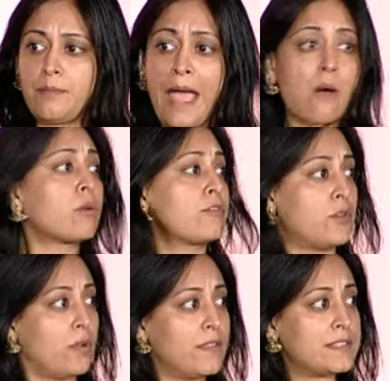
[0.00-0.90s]

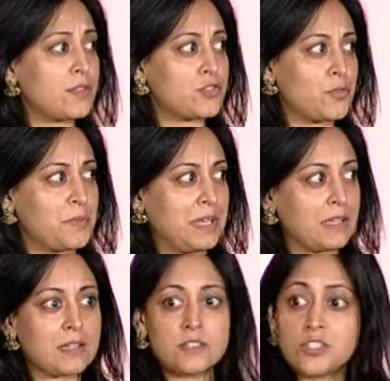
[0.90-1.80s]
powerful that social
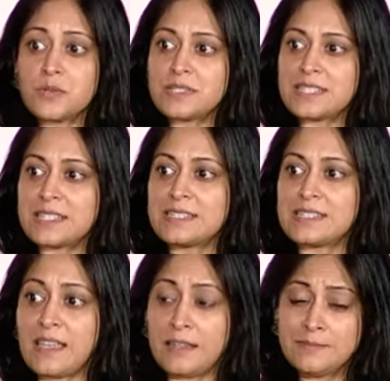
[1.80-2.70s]
media can do, is it can
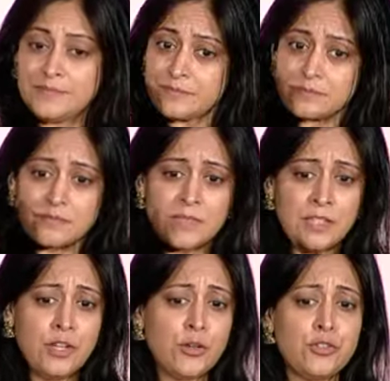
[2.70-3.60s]
say,
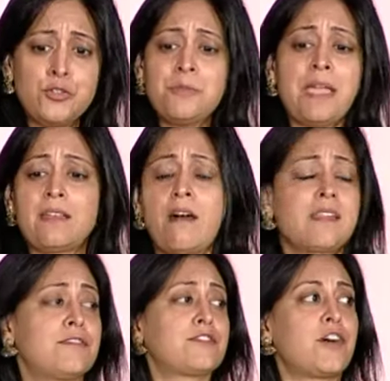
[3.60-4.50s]
you may not
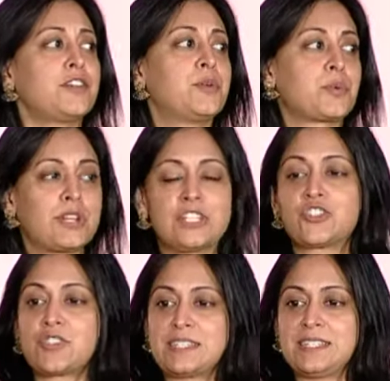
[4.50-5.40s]
have thought you were
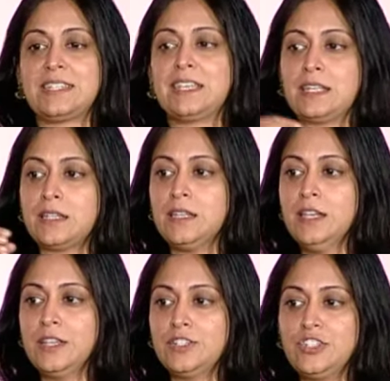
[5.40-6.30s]
interested in,
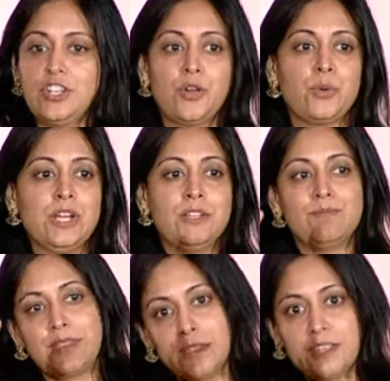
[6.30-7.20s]

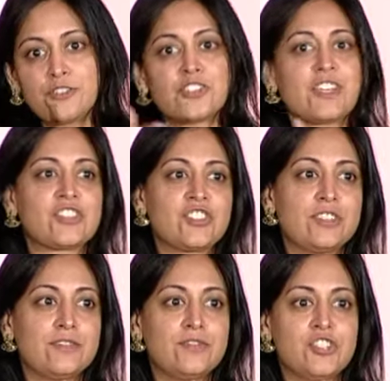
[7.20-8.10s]
the intersection
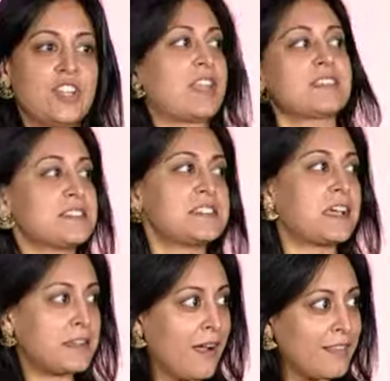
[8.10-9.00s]
of genetics and
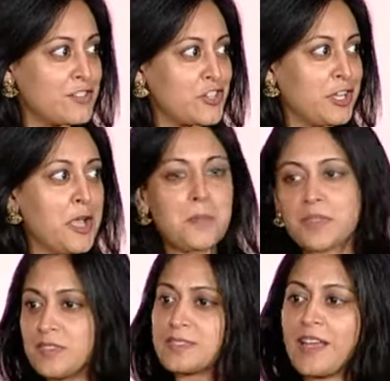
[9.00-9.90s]
technology,
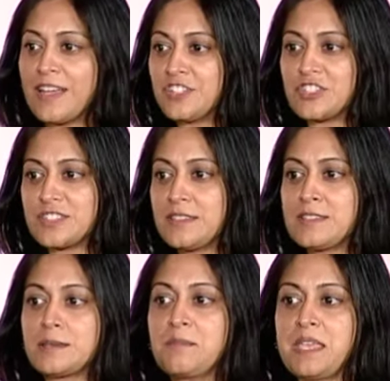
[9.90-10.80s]
but this guy just did
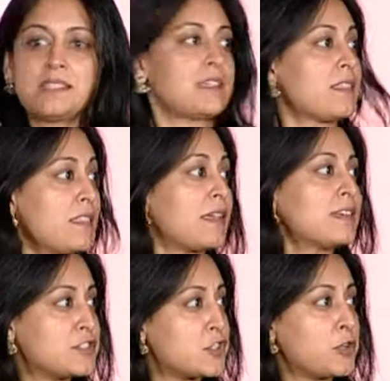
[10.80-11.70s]
this amazing thing
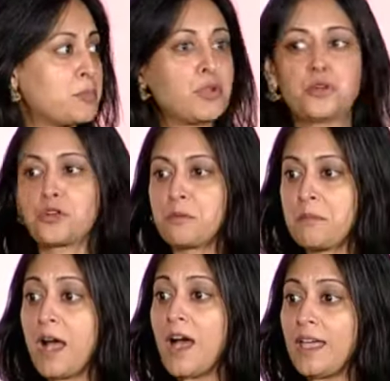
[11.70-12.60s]
and it's going to blow your
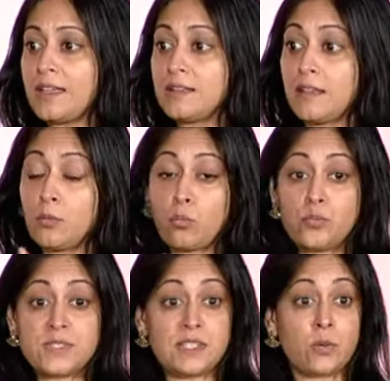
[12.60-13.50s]
mind. And
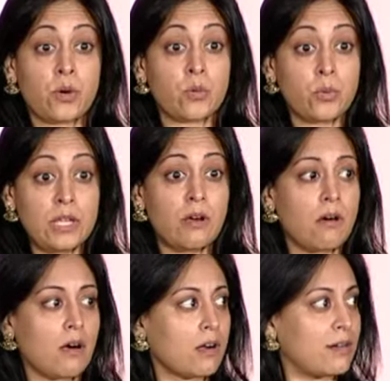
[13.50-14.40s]
sitting where we
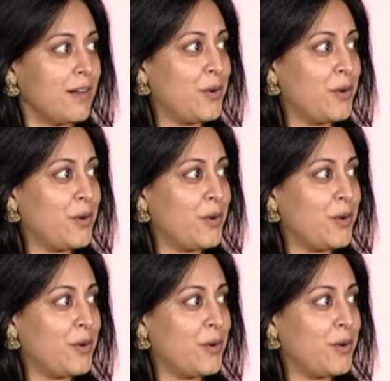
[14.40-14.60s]
are,